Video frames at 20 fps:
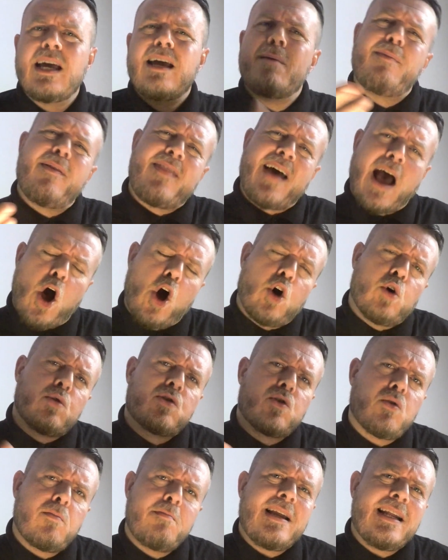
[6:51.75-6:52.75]
But that
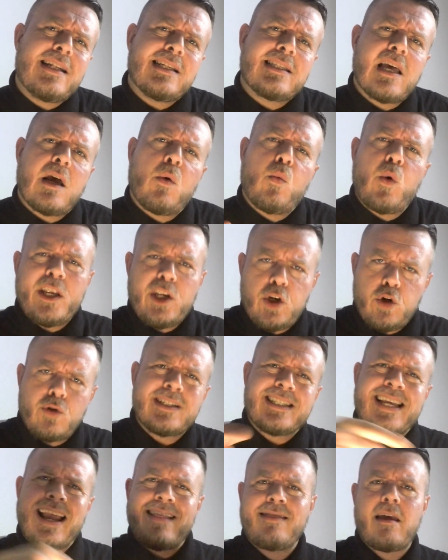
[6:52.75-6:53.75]
also means that when you
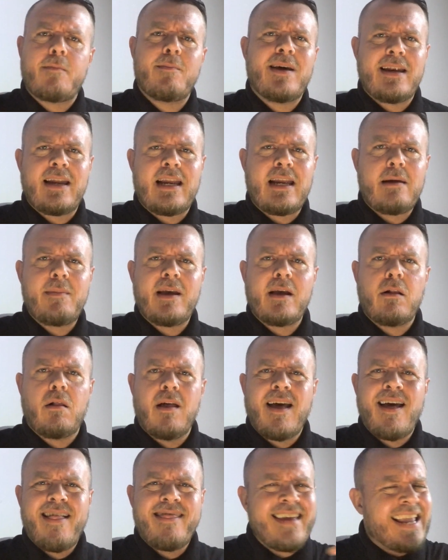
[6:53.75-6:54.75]
send them an email,
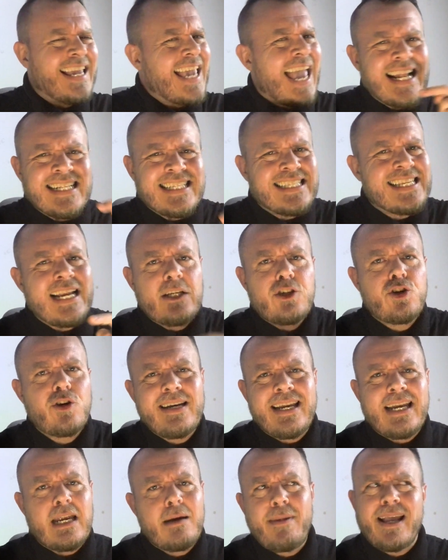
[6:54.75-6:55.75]
they can't send you
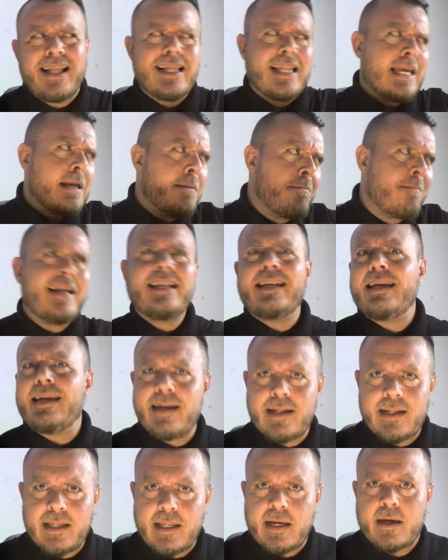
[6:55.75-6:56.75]
an email
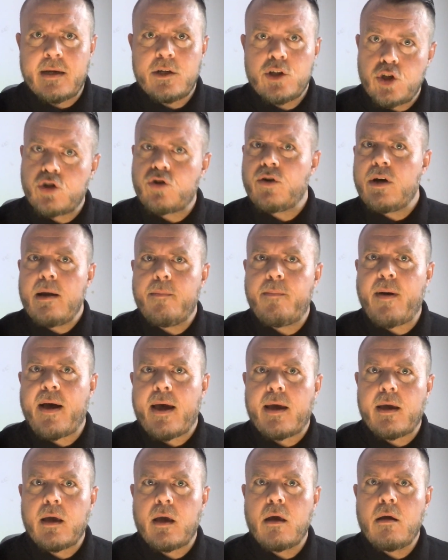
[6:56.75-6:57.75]
immediately, straight back.
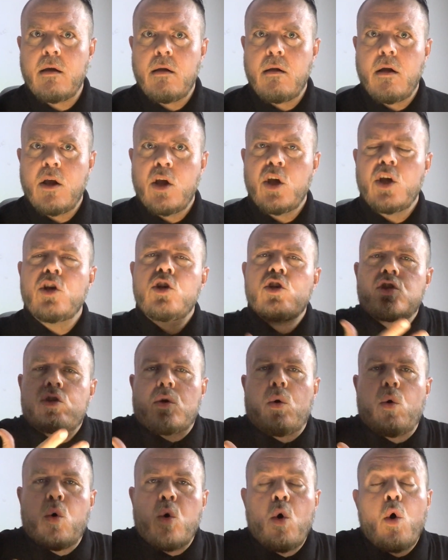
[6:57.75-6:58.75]

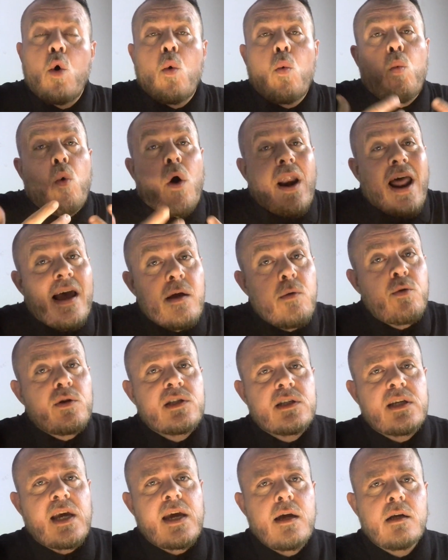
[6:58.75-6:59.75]
So what I would
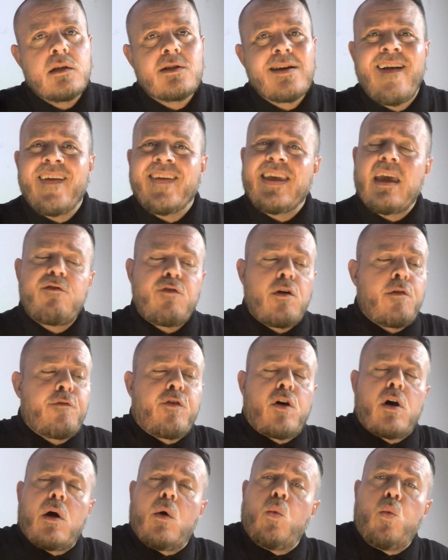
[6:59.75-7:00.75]
say is give it
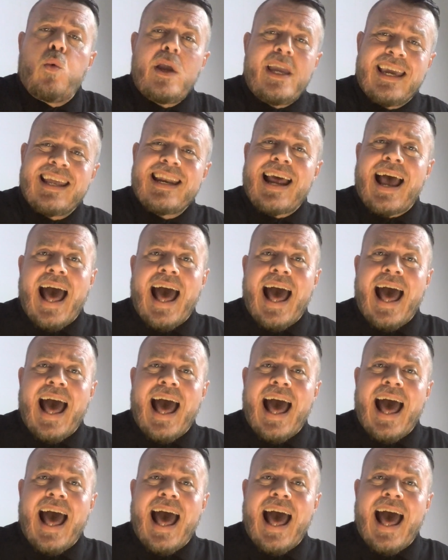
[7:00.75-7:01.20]
for a week and a